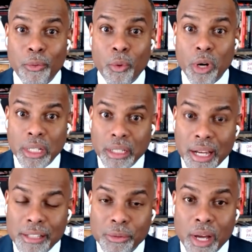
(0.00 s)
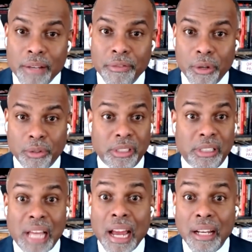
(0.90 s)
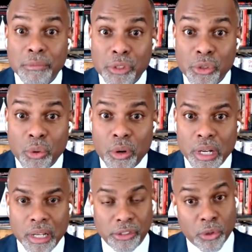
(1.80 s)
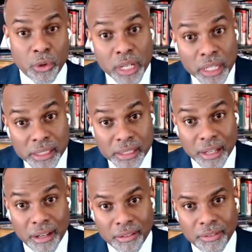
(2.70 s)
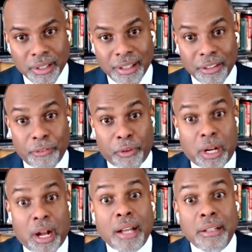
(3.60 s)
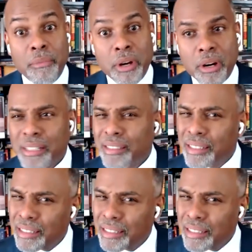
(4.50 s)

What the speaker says: Working class white folk, the silent majority asserting itself, the forgotten Americans.